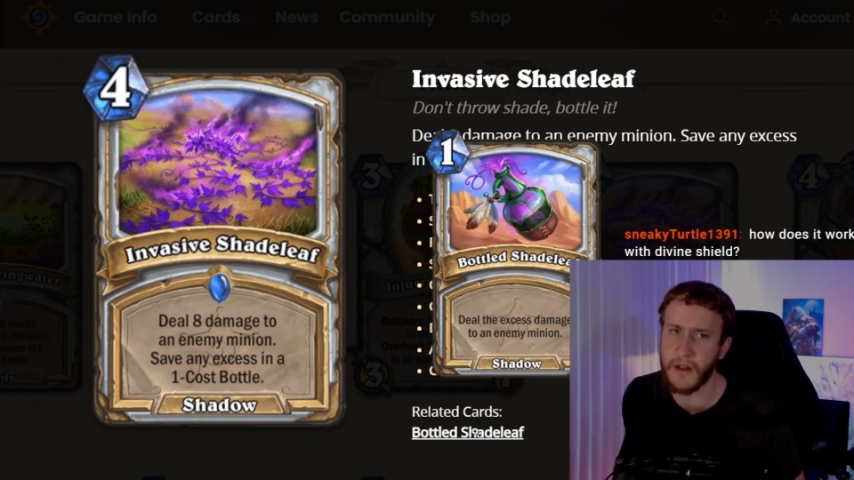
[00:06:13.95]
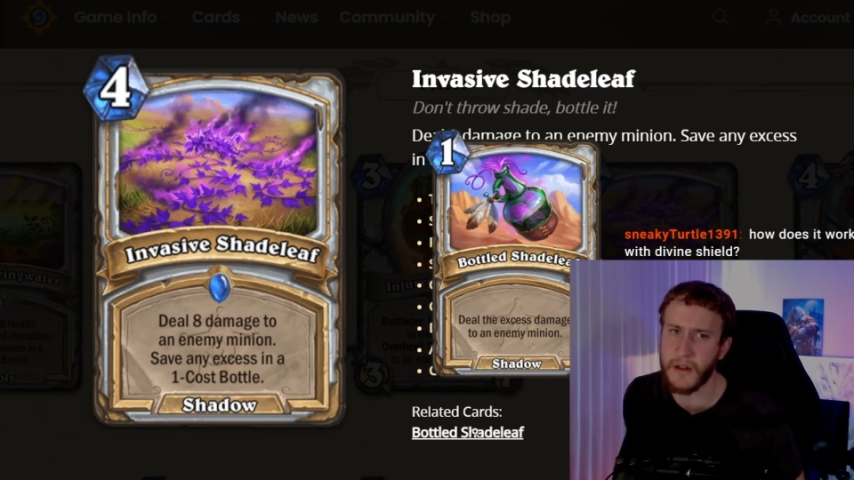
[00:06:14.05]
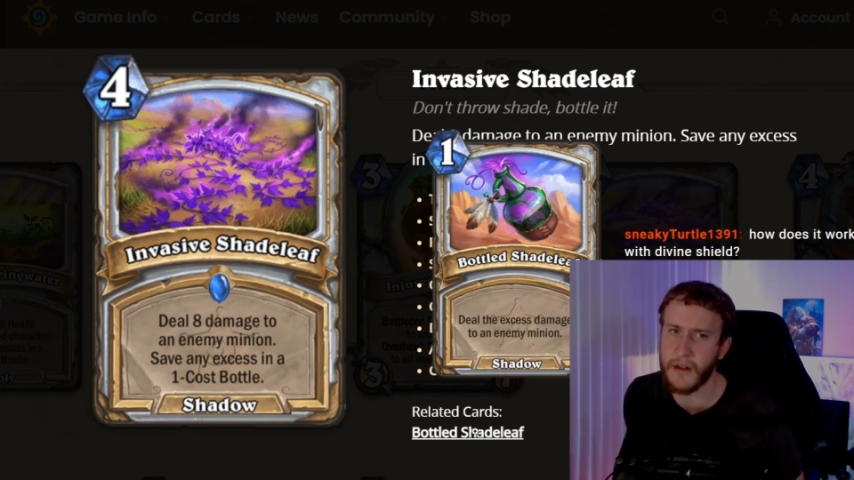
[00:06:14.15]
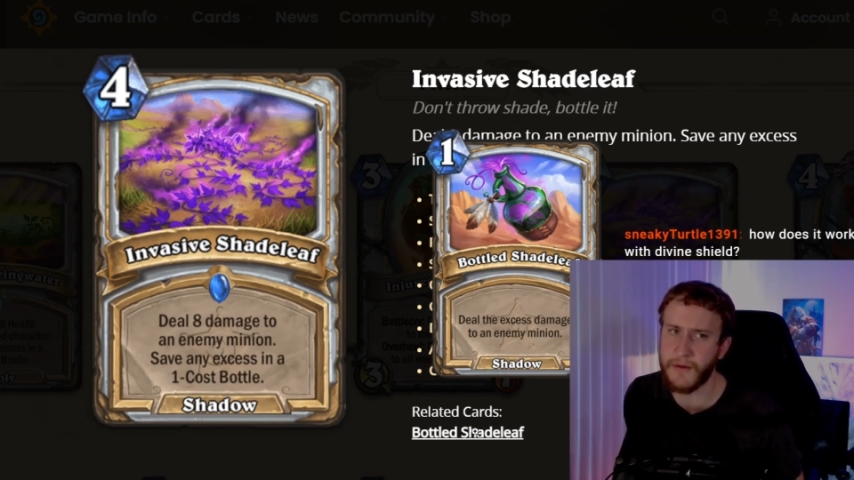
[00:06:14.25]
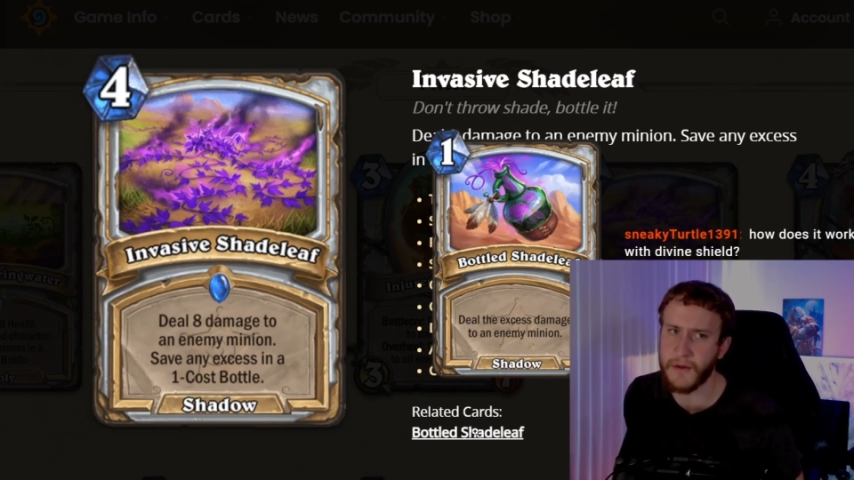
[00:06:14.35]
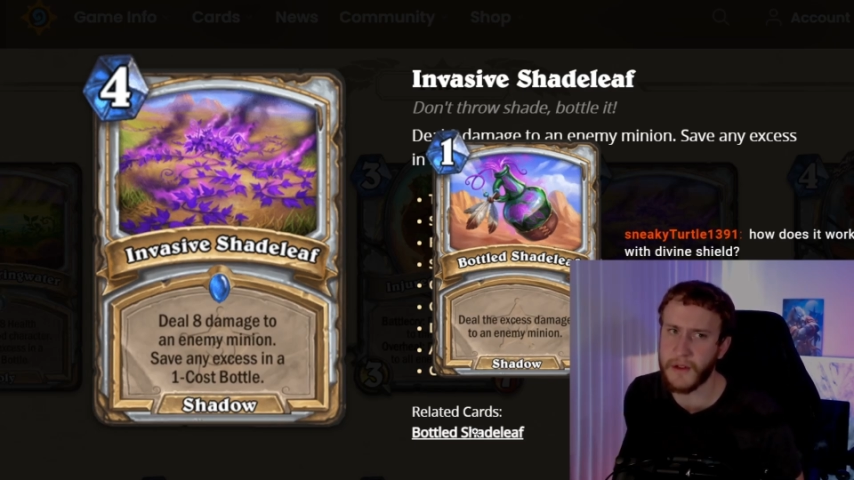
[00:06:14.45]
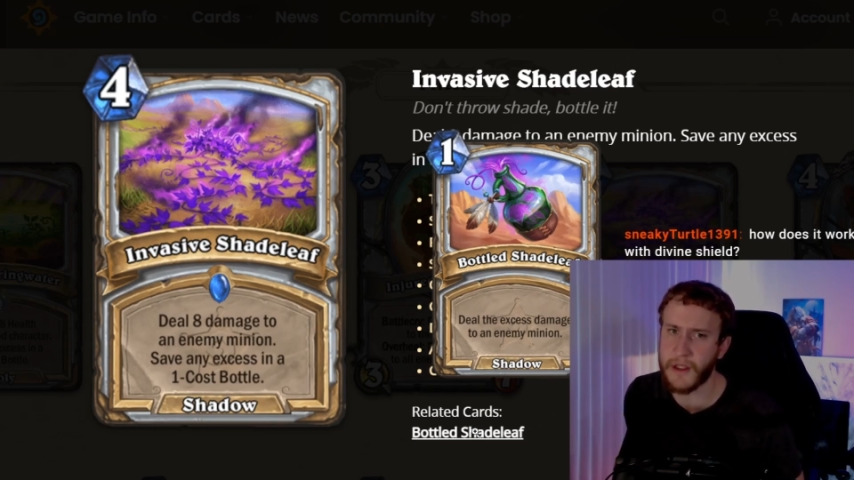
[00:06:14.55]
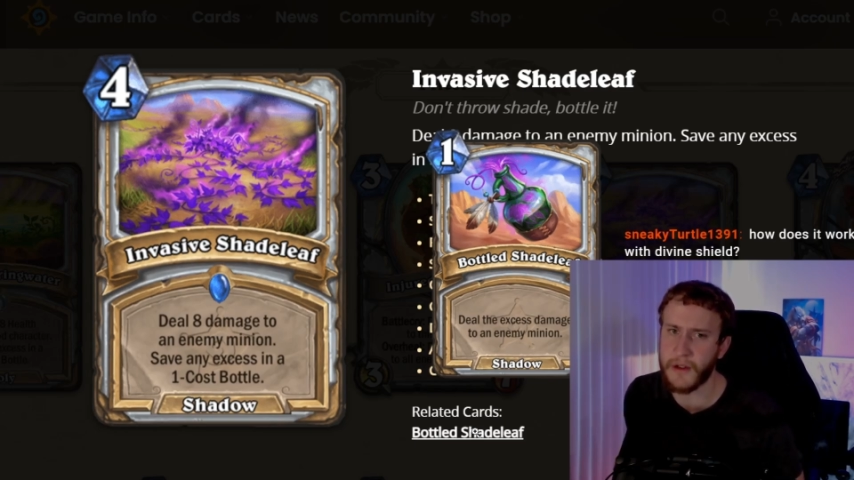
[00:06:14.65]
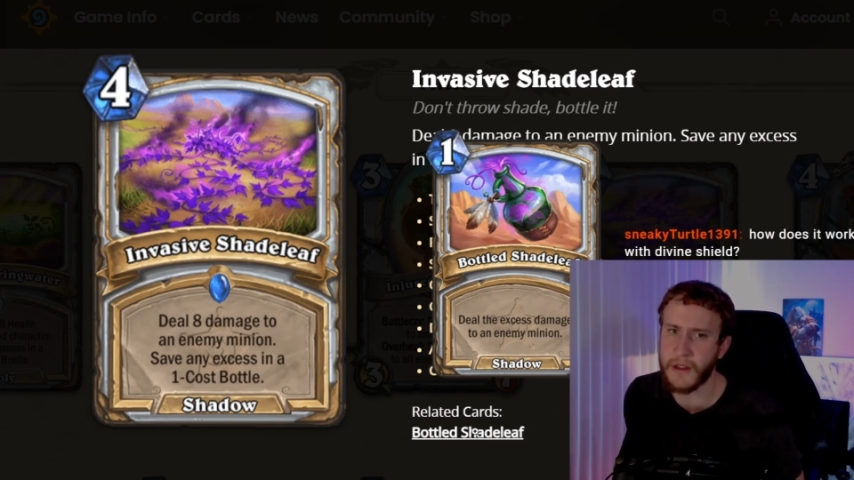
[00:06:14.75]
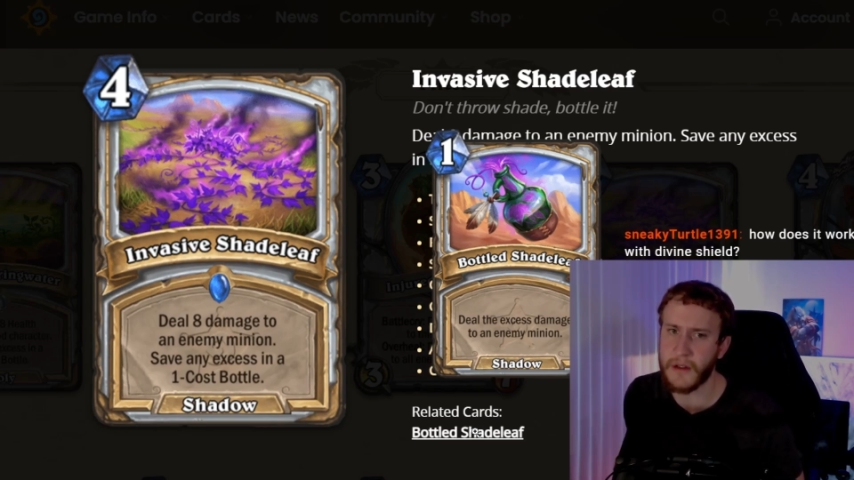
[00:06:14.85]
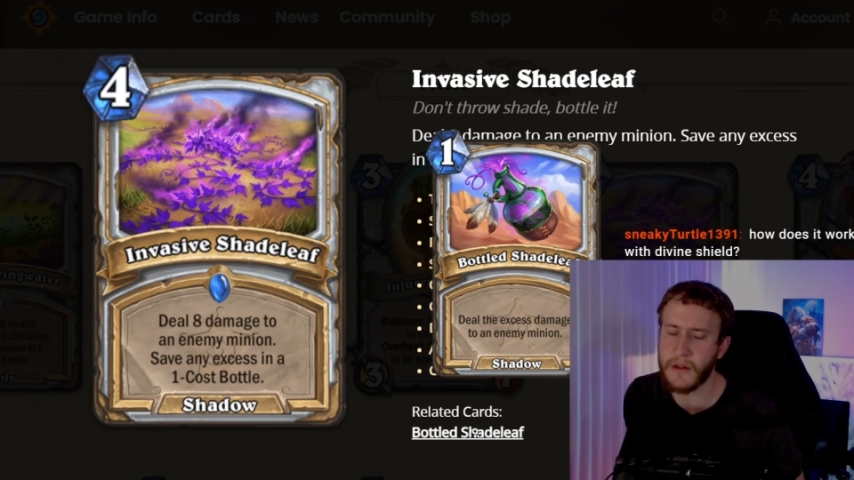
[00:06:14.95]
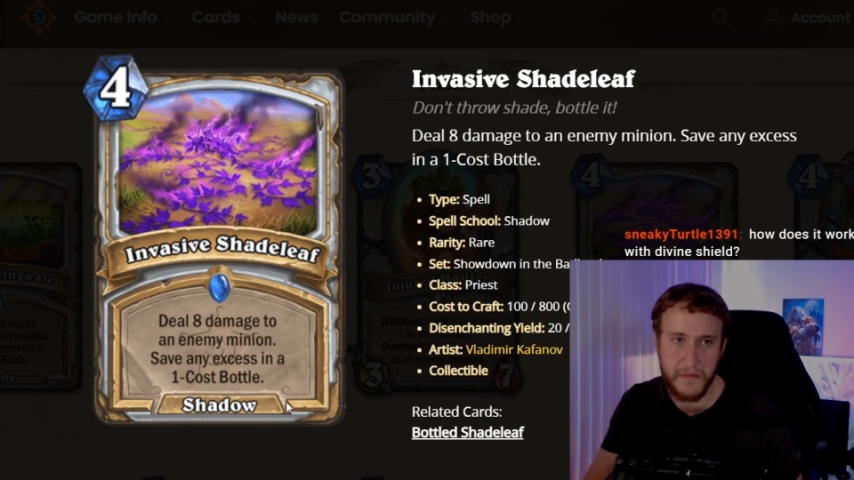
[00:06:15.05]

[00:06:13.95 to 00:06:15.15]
It's definitely good.